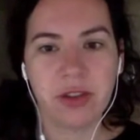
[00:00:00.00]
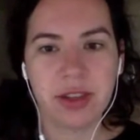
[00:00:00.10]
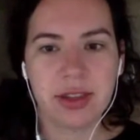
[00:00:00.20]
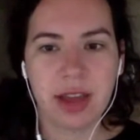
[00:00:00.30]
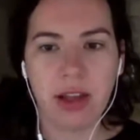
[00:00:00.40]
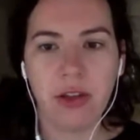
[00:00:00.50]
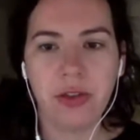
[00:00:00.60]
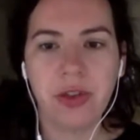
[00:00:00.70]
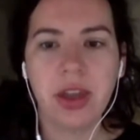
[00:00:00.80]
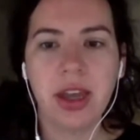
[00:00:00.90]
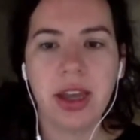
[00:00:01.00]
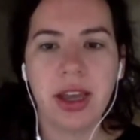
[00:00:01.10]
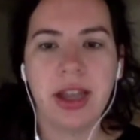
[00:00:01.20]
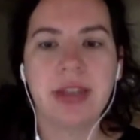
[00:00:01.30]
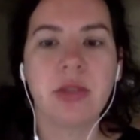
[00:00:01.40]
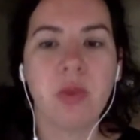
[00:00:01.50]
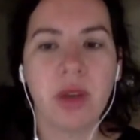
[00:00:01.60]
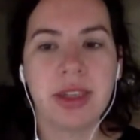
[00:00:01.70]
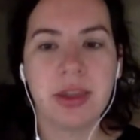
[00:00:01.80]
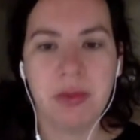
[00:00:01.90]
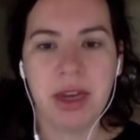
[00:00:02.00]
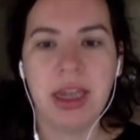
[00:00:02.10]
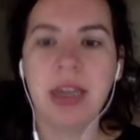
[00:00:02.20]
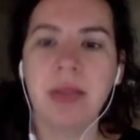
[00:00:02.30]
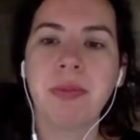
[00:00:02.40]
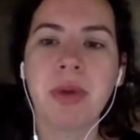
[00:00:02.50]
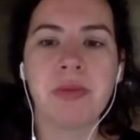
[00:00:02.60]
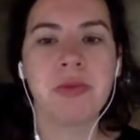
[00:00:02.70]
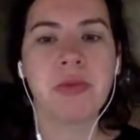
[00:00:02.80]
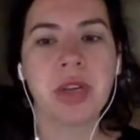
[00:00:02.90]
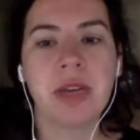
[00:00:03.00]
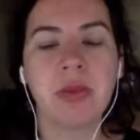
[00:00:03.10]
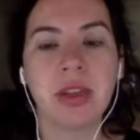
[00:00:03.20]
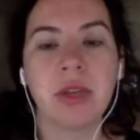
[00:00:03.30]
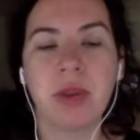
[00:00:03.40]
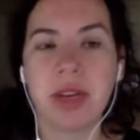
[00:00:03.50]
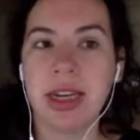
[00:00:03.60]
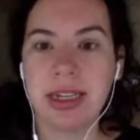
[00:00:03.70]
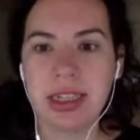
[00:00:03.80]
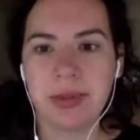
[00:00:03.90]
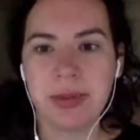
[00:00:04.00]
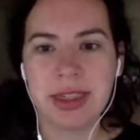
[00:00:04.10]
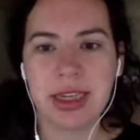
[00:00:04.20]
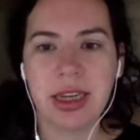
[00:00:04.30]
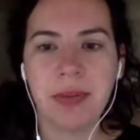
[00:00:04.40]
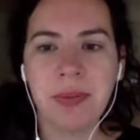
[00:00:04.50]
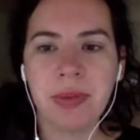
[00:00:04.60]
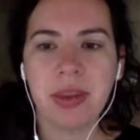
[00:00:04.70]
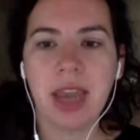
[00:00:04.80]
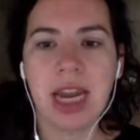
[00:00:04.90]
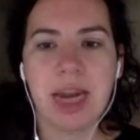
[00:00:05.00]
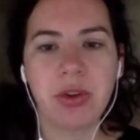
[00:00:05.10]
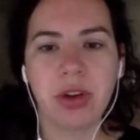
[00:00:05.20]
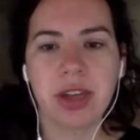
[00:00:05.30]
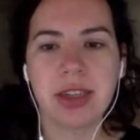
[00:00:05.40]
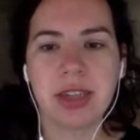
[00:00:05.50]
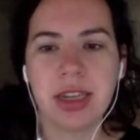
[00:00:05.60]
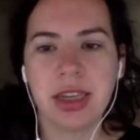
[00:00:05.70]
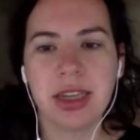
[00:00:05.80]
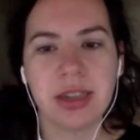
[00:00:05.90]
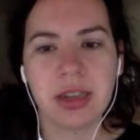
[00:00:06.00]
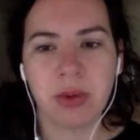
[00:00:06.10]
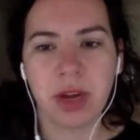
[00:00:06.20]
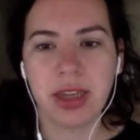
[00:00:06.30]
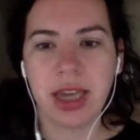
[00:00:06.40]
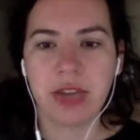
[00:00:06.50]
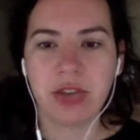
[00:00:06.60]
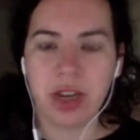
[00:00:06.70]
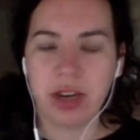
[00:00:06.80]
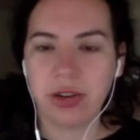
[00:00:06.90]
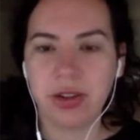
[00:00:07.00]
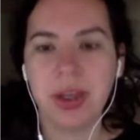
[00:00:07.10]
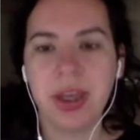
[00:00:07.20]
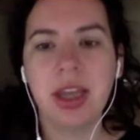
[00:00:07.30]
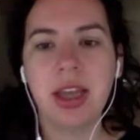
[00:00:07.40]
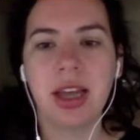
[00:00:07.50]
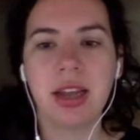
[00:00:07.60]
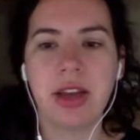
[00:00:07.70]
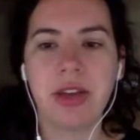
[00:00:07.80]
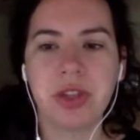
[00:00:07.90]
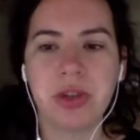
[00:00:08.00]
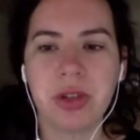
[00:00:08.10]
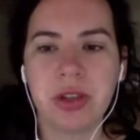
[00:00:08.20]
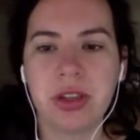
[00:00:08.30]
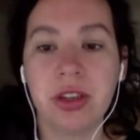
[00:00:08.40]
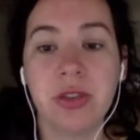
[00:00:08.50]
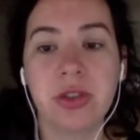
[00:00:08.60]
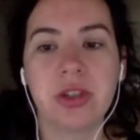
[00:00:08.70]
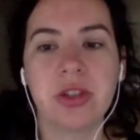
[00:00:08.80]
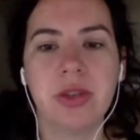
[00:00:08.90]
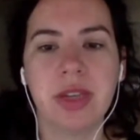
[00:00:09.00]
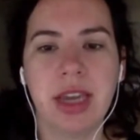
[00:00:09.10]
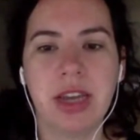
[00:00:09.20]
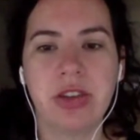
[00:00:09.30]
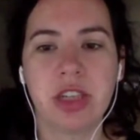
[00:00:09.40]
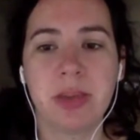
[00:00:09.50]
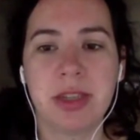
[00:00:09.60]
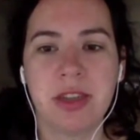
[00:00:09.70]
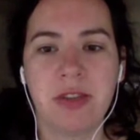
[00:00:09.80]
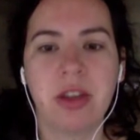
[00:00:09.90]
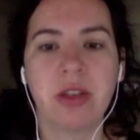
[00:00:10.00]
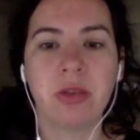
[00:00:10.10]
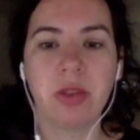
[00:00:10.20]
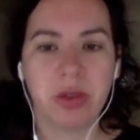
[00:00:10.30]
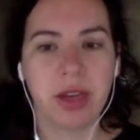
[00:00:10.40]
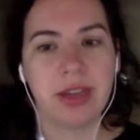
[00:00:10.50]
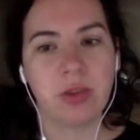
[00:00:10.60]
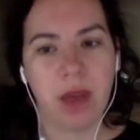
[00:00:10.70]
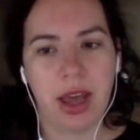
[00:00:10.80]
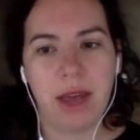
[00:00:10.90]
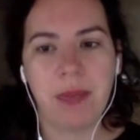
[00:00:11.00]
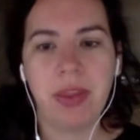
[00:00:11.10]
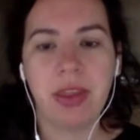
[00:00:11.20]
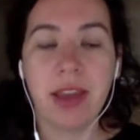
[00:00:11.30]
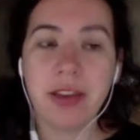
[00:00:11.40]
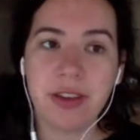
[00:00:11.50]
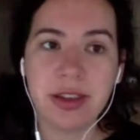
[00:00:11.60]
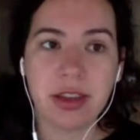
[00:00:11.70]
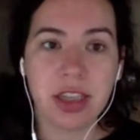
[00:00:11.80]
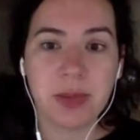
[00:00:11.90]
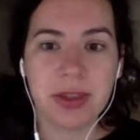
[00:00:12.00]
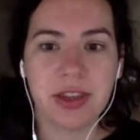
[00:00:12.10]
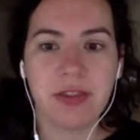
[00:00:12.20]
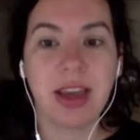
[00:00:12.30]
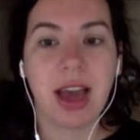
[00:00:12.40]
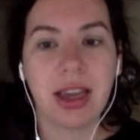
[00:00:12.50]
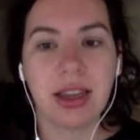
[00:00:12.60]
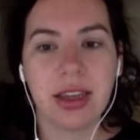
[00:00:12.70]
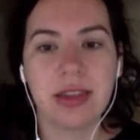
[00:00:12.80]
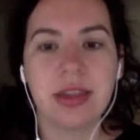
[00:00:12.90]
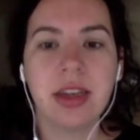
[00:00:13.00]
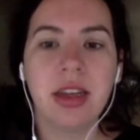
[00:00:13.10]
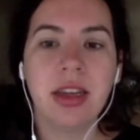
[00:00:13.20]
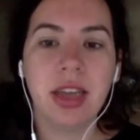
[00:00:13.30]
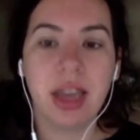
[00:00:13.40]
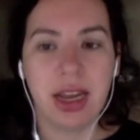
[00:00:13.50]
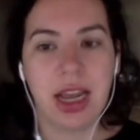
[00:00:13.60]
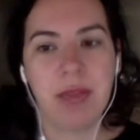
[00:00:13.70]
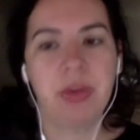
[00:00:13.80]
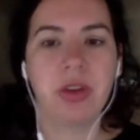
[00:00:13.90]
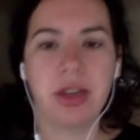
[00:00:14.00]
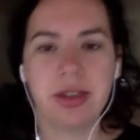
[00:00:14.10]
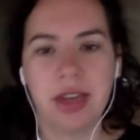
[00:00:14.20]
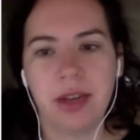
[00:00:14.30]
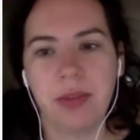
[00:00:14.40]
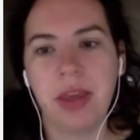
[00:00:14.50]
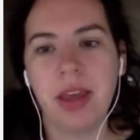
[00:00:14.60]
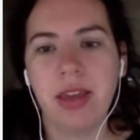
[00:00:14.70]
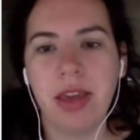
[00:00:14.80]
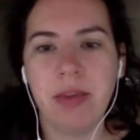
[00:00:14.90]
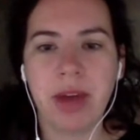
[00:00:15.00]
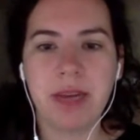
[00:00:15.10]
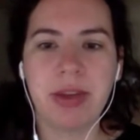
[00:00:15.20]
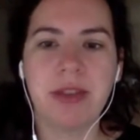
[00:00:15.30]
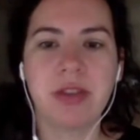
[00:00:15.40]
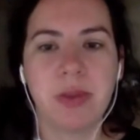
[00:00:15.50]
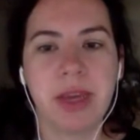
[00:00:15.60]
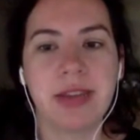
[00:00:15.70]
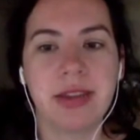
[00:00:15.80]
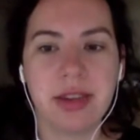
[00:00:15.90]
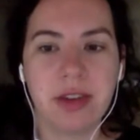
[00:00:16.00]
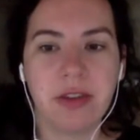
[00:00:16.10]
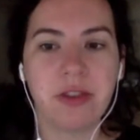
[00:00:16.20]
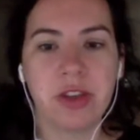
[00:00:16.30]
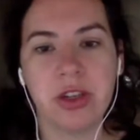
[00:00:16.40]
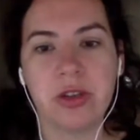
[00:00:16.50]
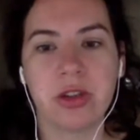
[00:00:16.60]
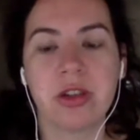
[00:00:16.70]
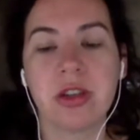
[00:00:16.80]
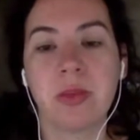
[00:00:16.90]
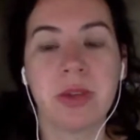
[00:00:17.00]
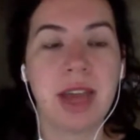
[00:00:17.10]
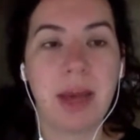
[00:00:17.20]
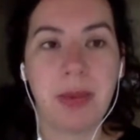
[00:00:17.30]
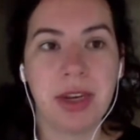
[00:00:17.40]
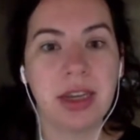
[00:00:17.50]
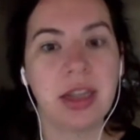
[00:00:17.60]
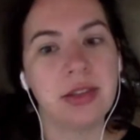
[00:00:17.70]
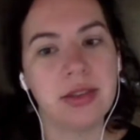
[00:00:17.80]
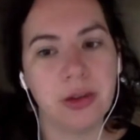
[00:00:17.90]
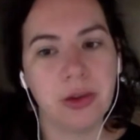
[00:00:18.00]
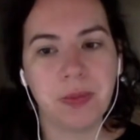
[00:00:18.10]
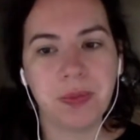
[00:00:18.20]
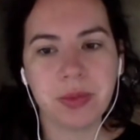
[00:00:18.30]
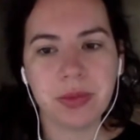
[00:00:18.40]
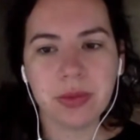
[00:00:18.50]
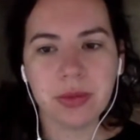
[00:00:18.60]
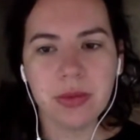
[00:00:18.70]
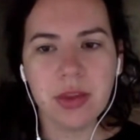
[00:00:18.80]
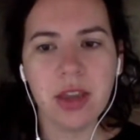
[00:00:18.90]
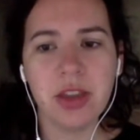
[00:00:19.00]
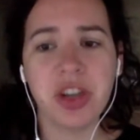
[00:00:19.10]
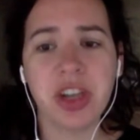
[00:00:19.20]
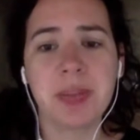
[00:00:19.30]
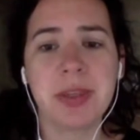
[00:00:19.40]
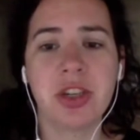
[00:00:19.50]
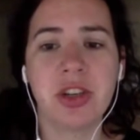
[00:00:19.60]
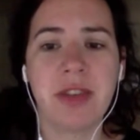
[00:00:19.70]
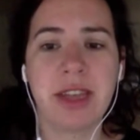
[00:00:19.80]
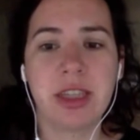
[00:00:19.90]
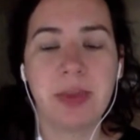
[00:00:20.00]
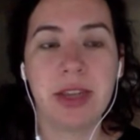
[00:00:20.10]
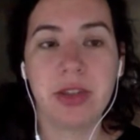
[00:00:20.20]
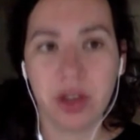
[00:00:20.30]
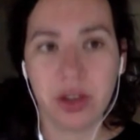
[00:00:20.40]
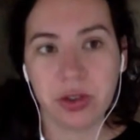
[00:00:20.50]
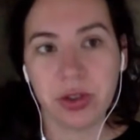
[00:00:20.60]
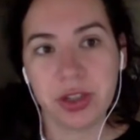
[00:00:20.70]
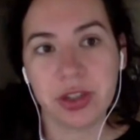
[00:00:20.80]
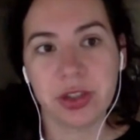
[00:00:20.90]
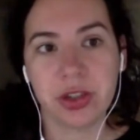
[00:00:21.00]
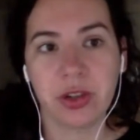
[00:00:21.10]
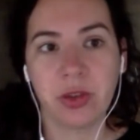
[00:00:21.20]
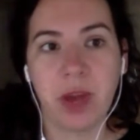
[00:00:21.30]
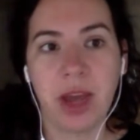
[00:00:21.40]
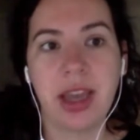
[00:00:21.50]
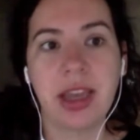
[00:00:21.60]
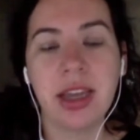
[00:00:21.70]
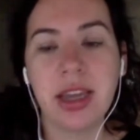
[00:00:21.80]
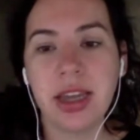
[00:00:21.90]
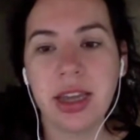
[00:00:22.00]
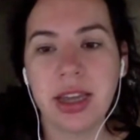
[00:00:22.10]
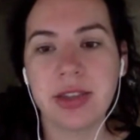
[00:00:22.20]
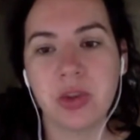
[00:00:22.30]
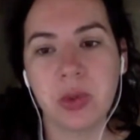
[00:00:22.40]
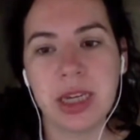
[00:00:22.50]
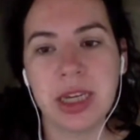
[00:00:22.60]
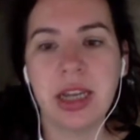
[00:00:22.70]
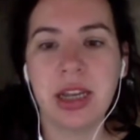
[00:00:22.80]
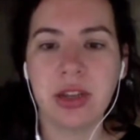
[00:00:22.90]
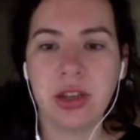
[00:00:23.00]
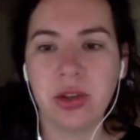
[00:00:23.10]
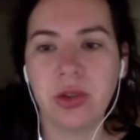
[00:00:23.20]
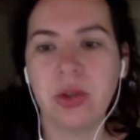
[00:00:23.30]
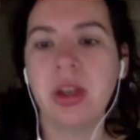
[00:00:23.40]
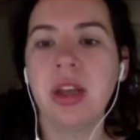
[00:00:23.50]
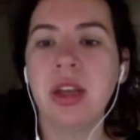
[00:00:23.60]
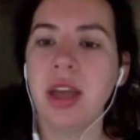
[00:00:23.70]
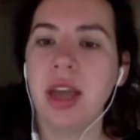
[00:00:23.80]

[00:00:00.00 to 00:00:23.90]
version of itself. It's a one-to-many, but Marie really wanted intimacy. Animal Crossing isn't a broadcast channel. It allows users to engage in a specific ritualized way. They have to visit the specific island in Animal Crossing. The embodiment of space is different for users than what's happening in Zoom. The juxtaposition of that space also looks a certain way. It's twee and cute